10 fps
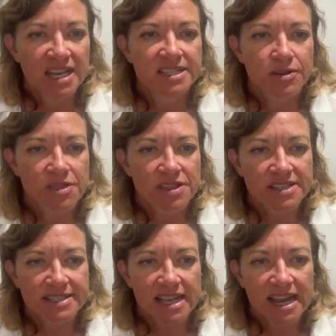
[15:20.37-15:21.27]
So
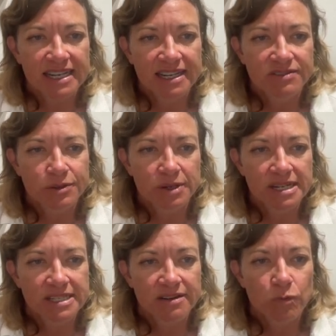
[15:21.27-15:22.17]
this slide gives you an
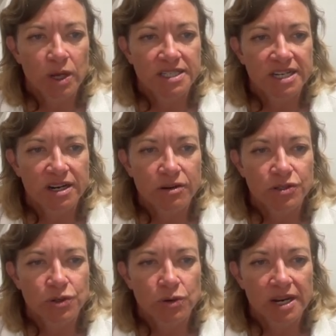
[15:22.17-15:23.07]
idea of what
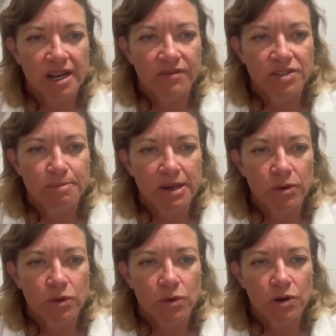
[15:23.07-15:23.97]
territory of the
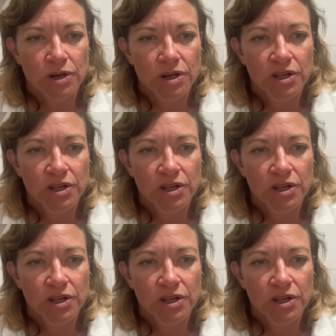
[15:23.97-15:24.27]
spinal cord